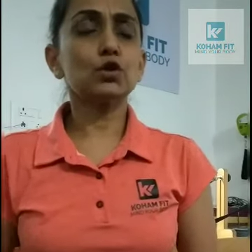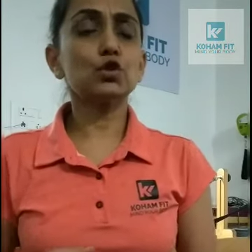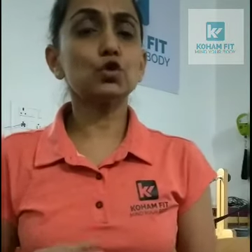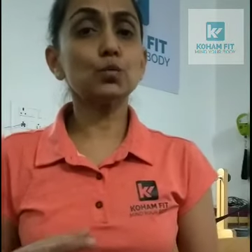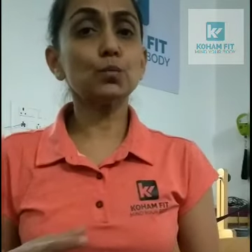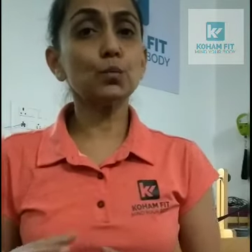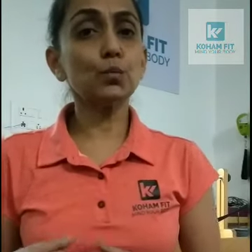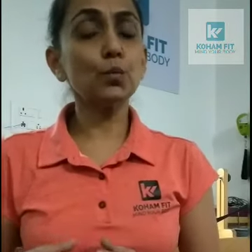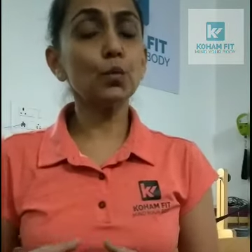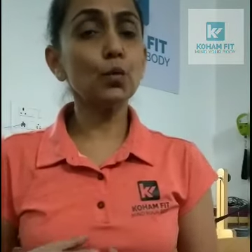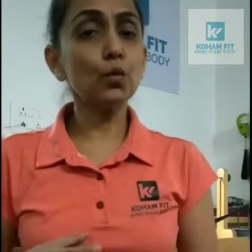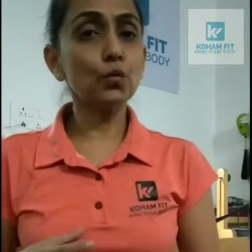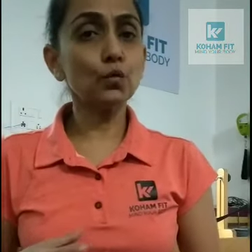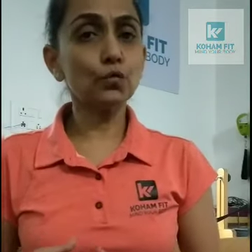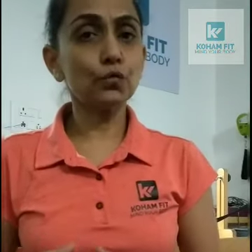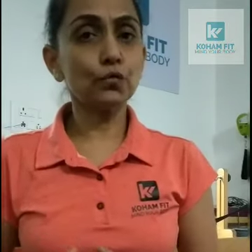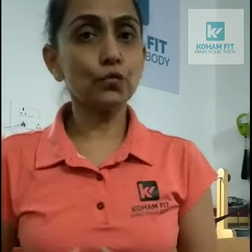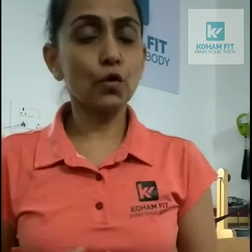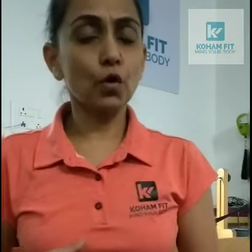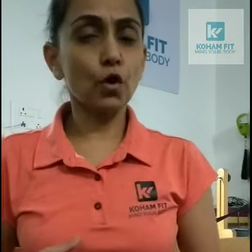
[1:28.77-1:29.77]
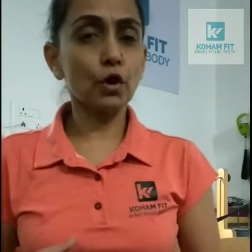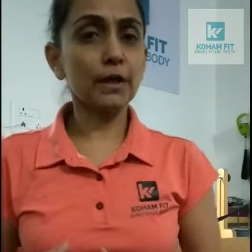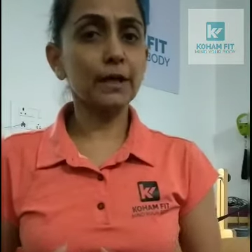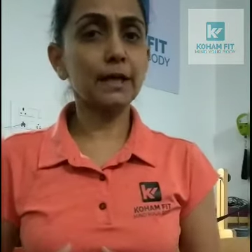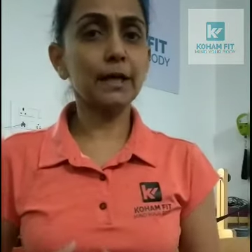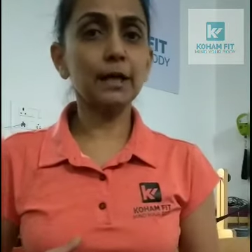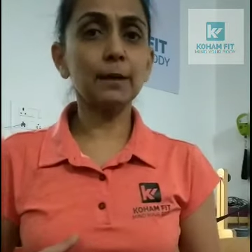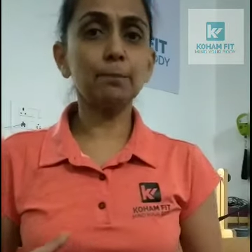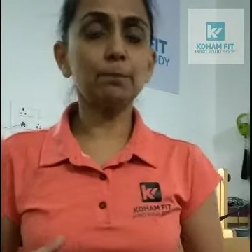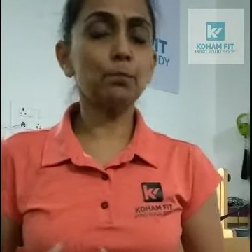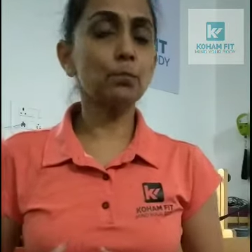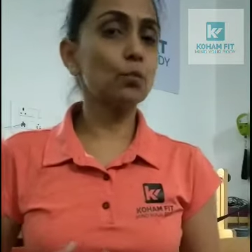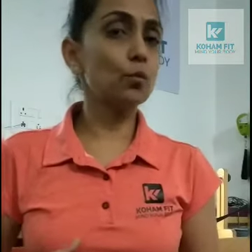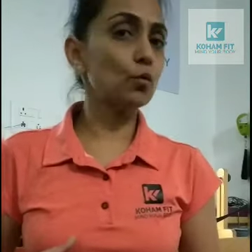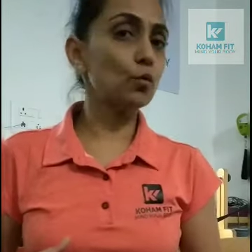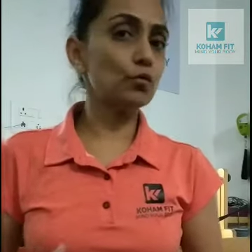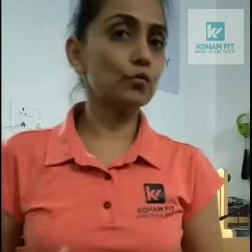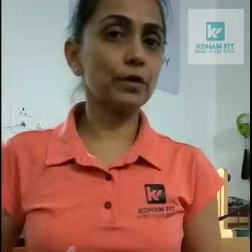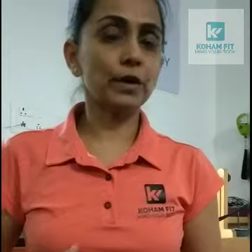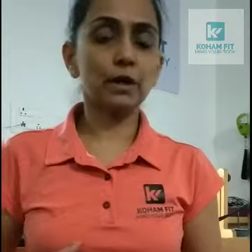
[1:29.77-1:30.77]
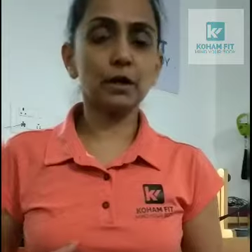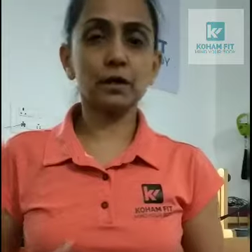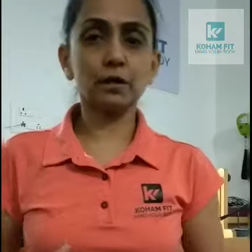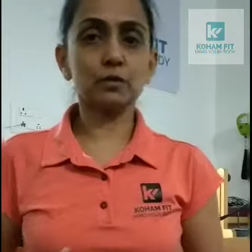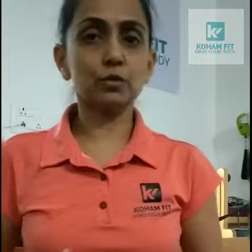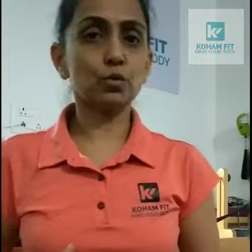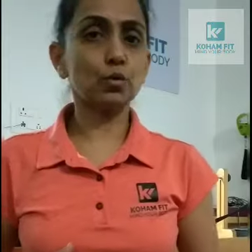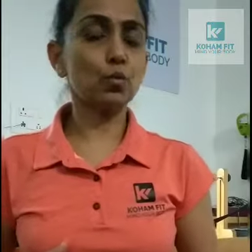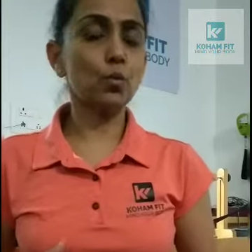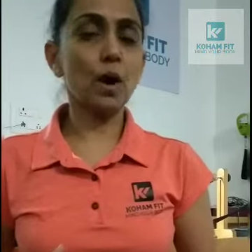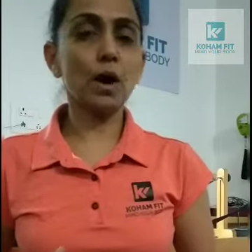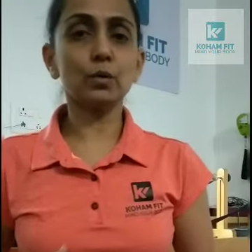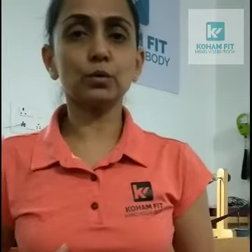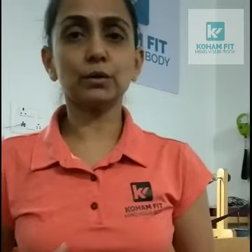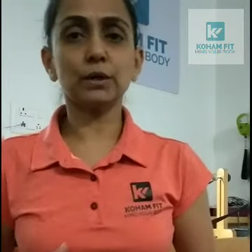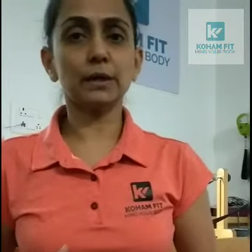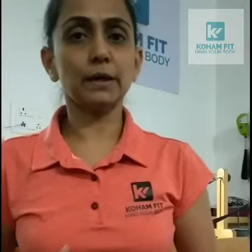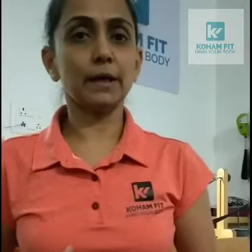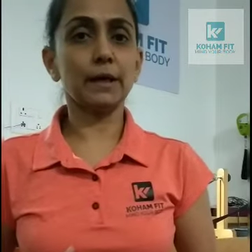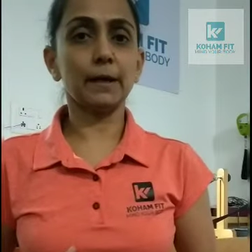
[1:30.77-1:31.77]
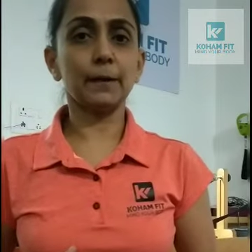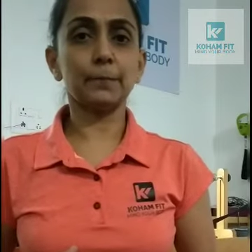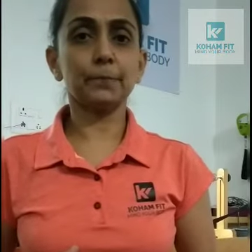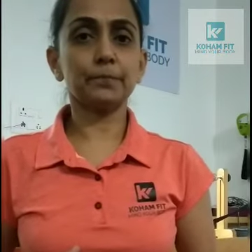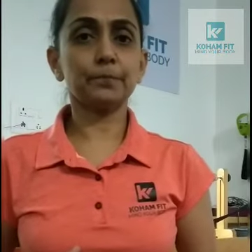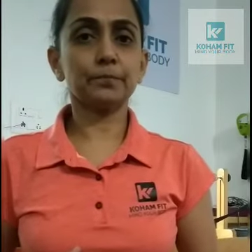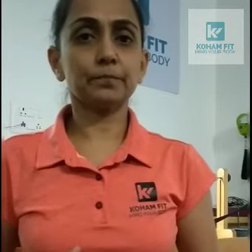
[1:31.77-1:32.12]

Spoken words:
to move or keep moving throughout the day.